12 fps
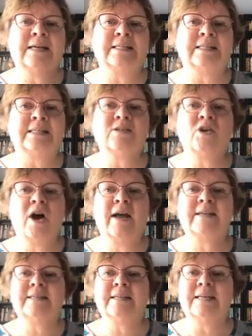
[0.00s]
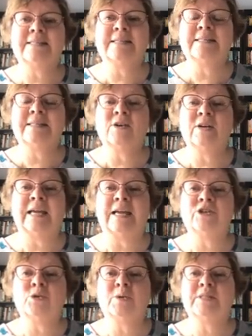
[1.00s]
did not necessarily
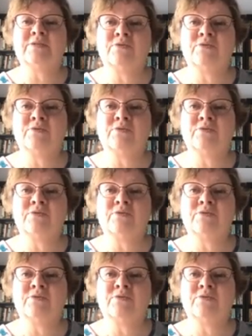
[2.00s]
get you as